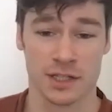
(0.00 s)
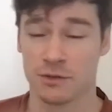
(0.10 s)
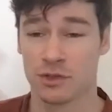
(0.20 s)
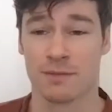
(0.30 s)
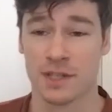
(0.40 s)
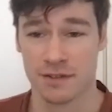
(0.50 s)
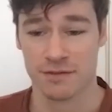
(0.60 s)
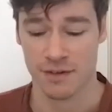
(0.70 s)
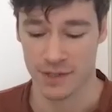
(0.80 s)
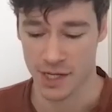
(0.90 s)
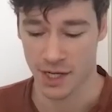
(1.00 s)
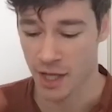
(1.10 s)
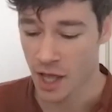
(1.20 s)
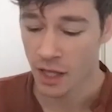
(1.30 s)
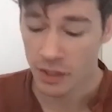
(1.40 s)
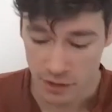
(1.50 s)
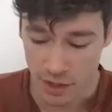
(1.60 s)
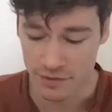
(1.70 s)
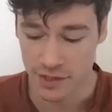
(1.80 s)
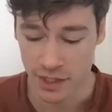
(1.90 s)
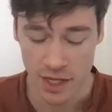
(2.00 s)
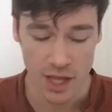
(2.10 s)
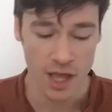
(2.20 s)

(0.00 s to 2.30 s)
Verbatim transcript: It was something different every day. Loved it.